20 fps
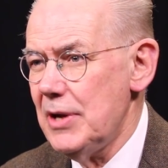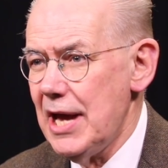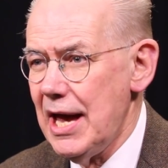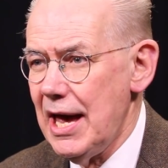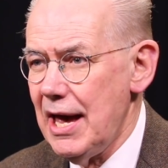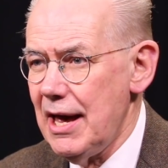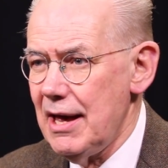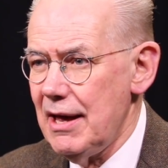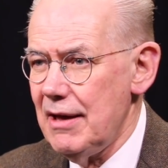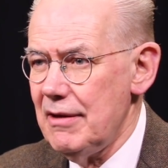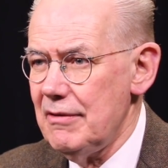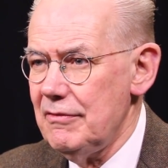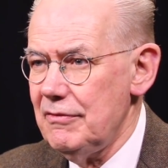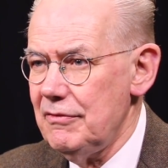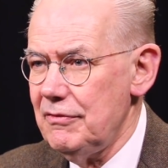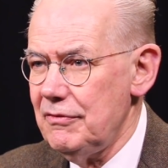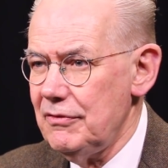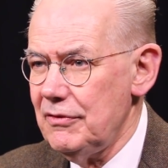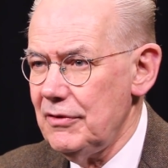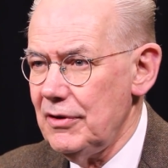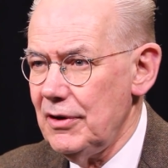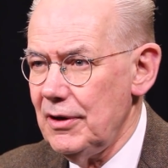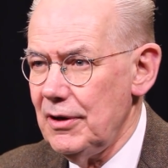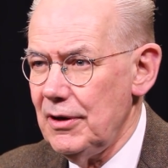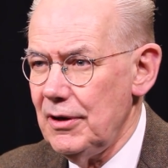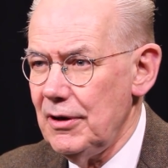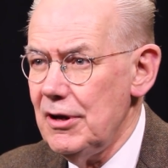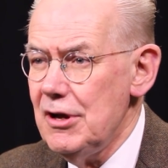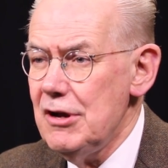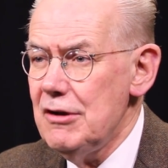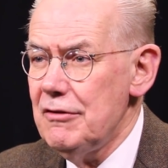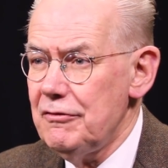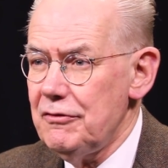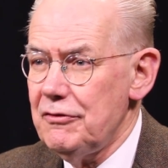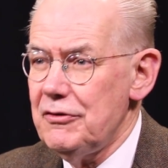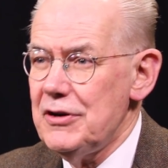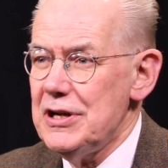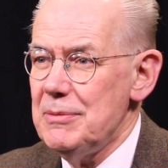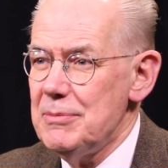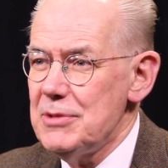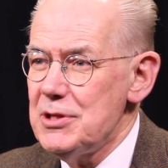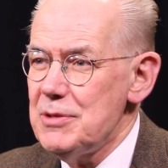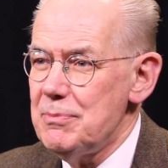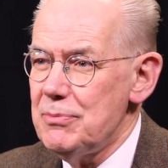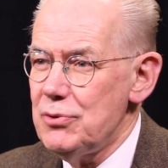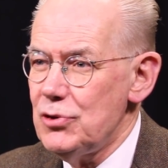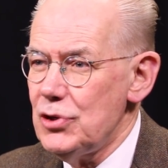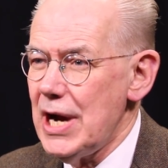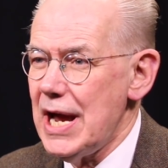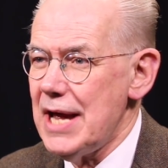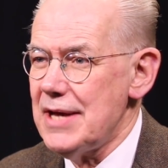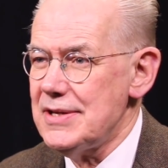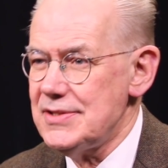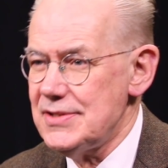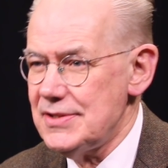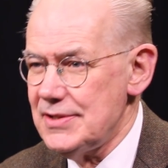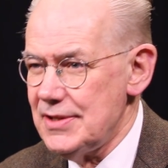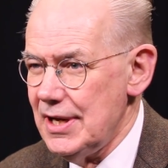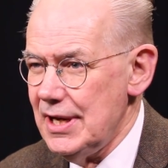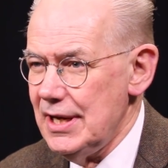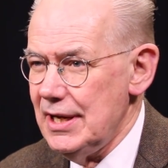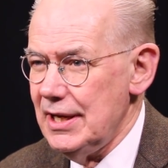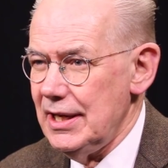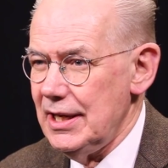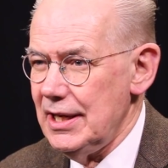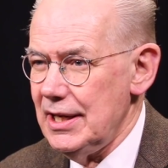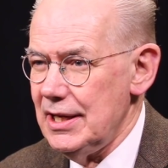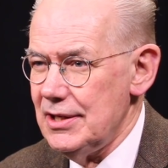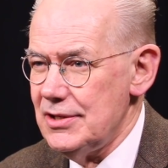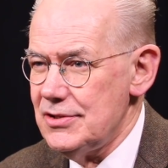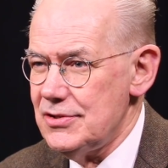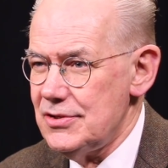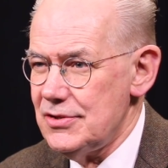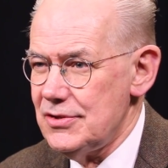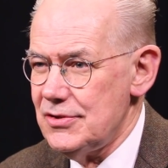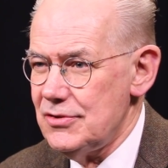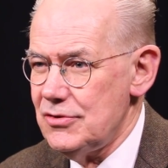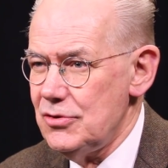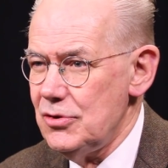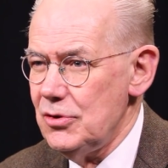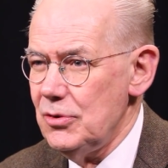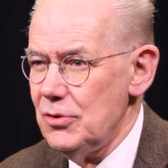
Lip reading: have freedom of the press is to